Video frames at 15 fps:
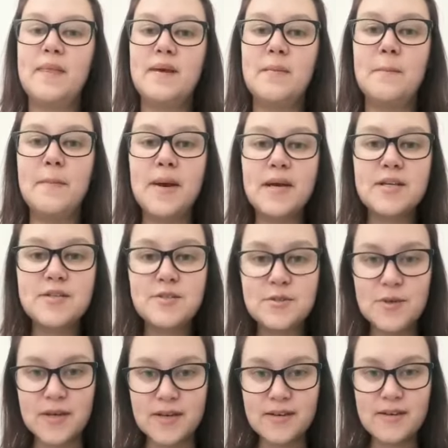make
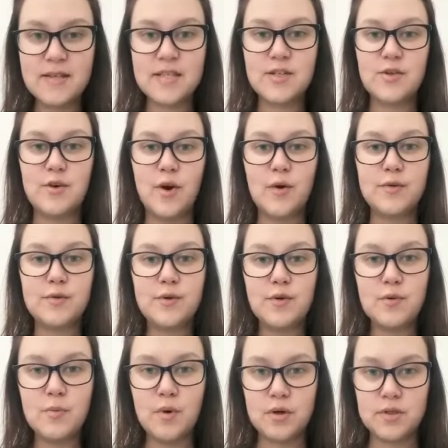sure that you go through
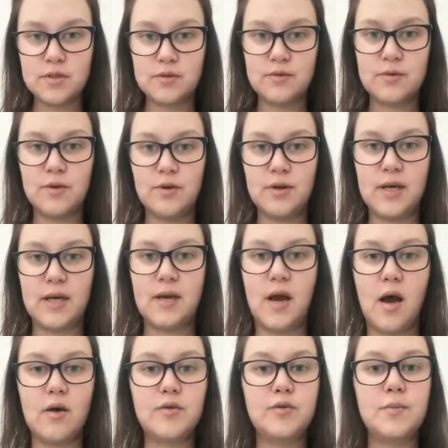your module to look at
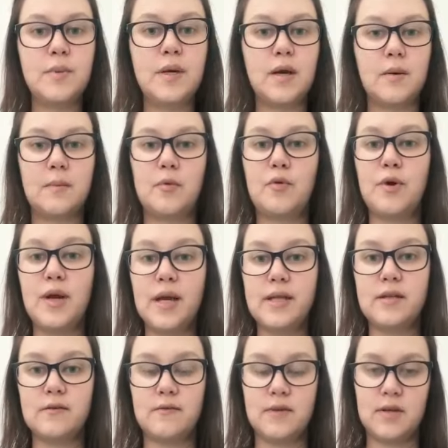how to become
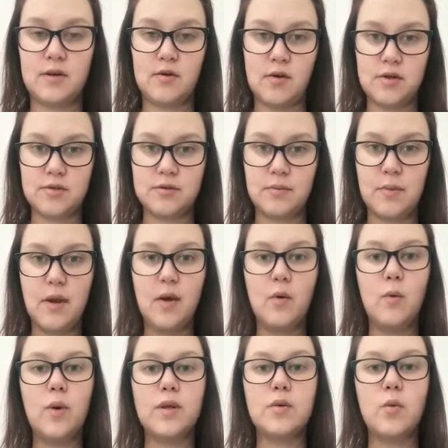creative in the classroom
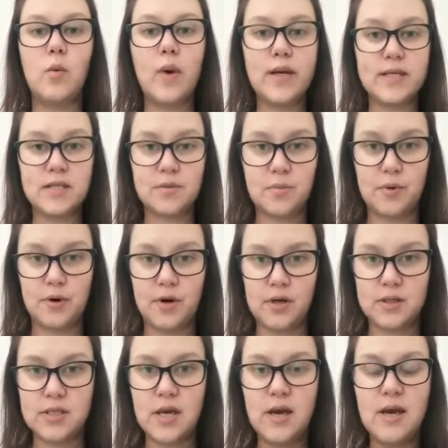with waste
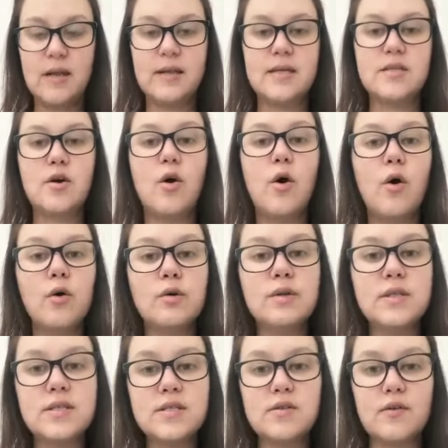products. There's a whole
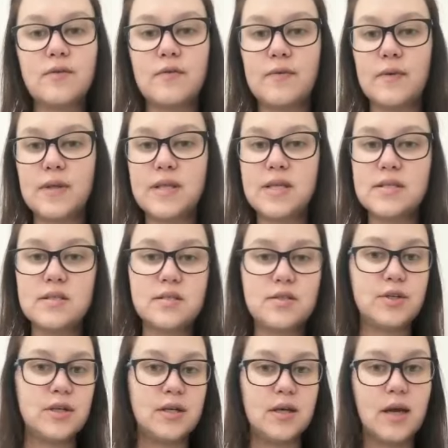list of things
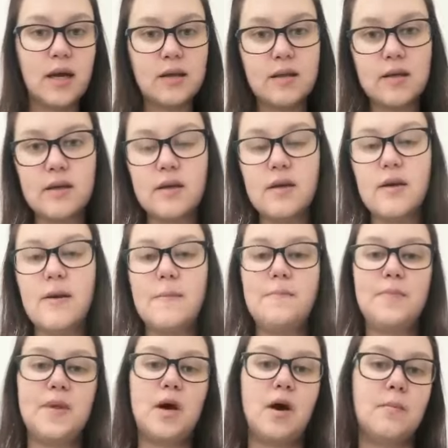can gather,
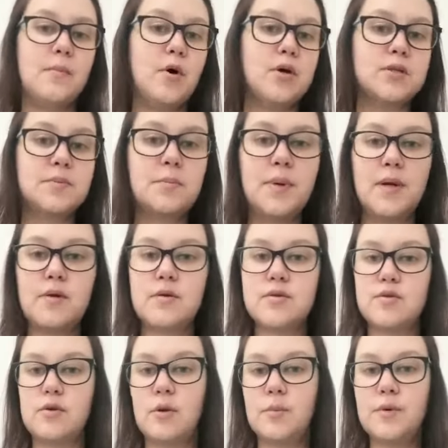ask parents
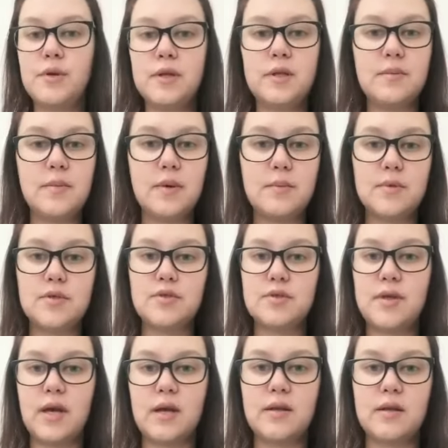or community members to
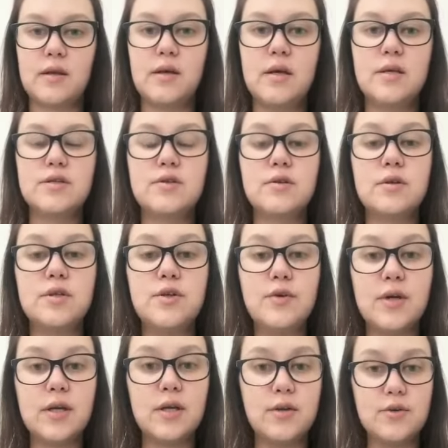gather so that you
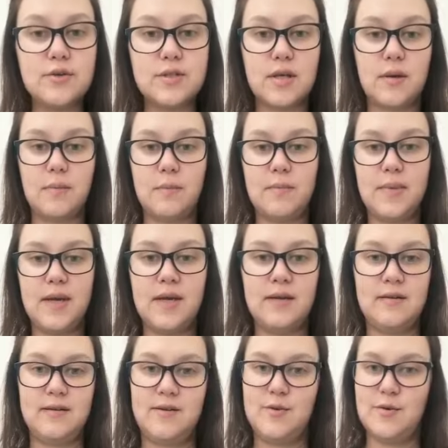can use them
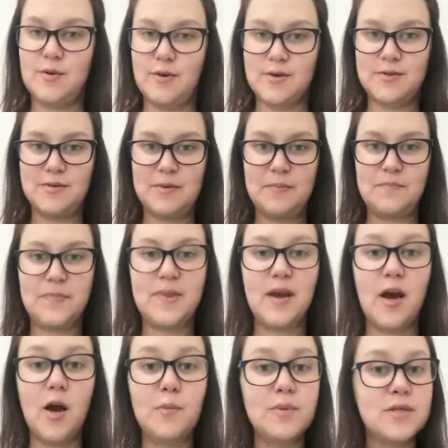in your classroom.
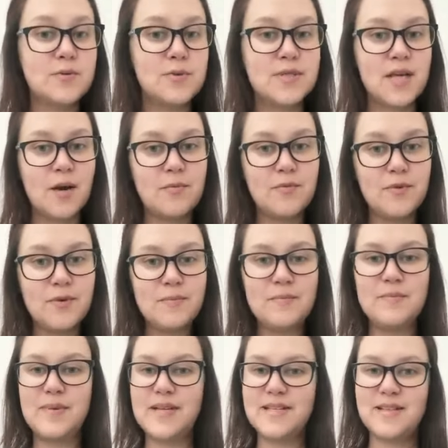I hope this was helpful.
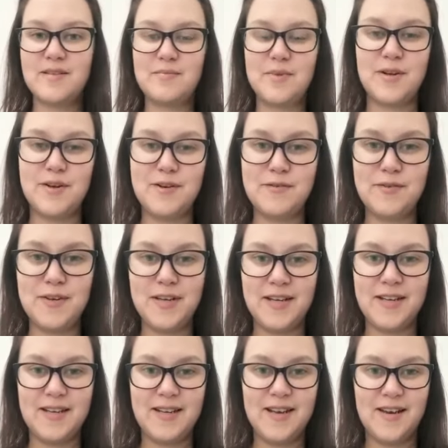Please let me know if you
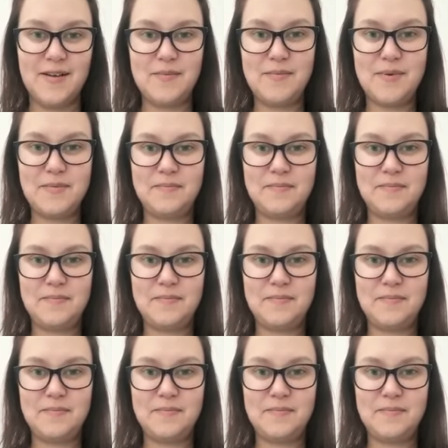need any help.